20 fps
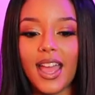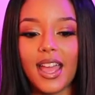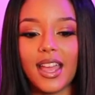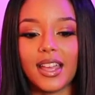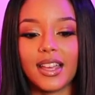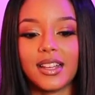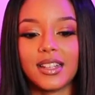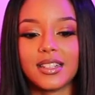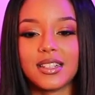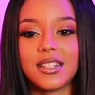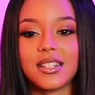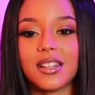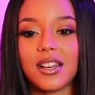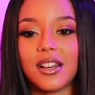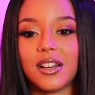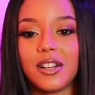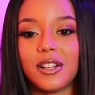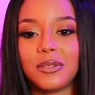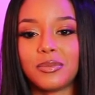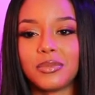and
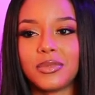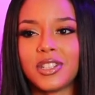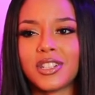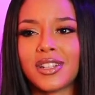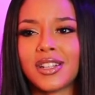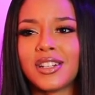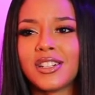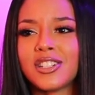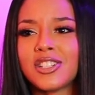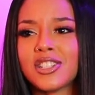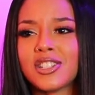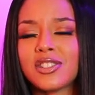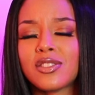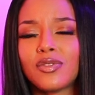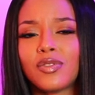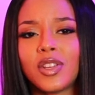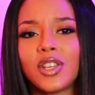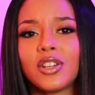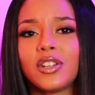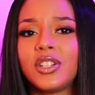um, you're gonna
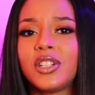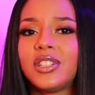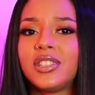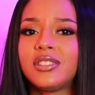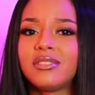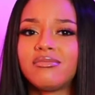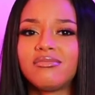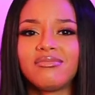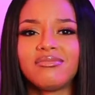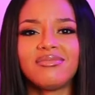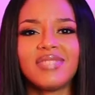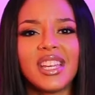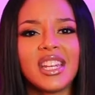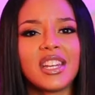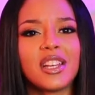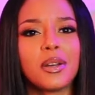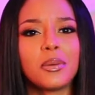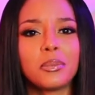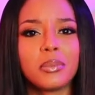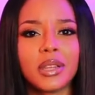just feel
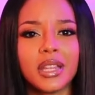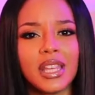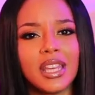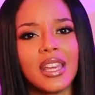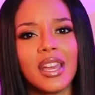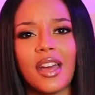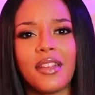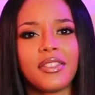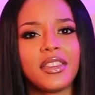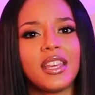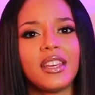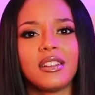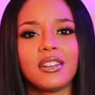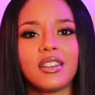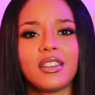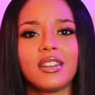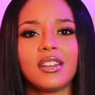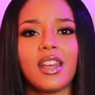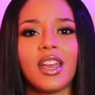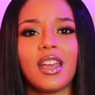incomplete at the end
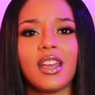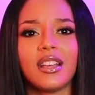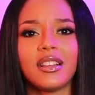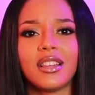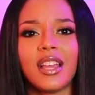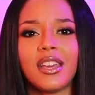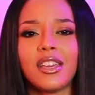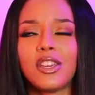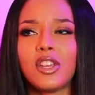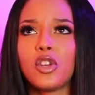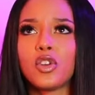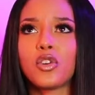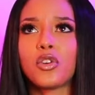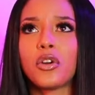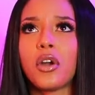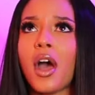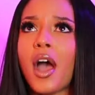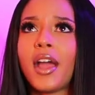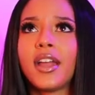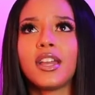of the day. Like
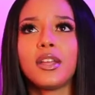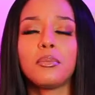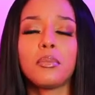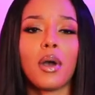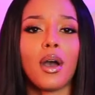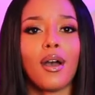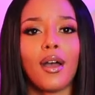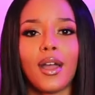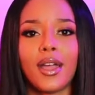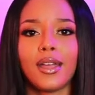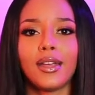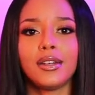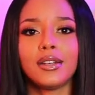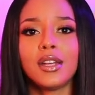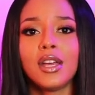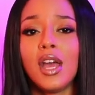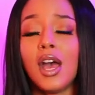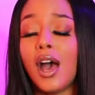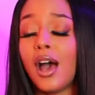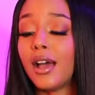you're hiding behind
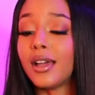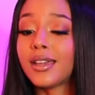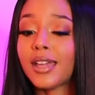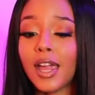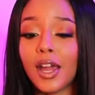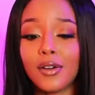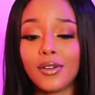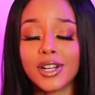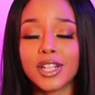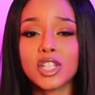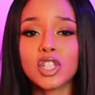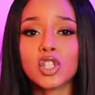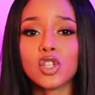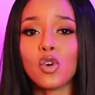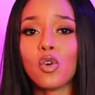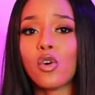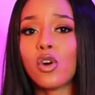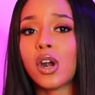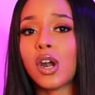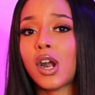a character
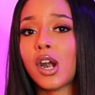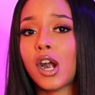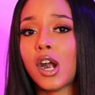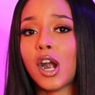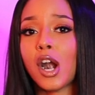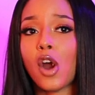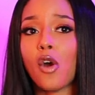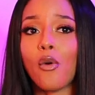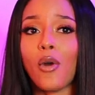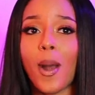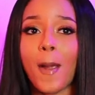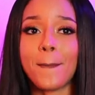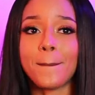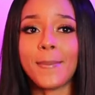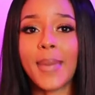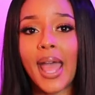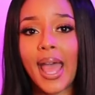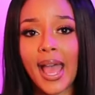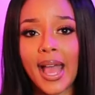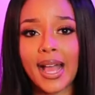or a
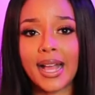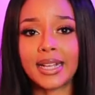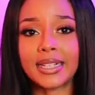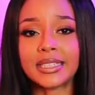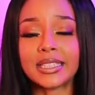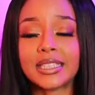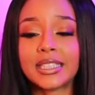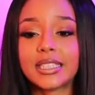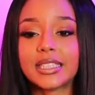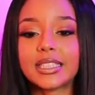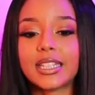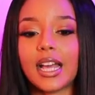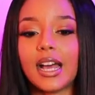mask.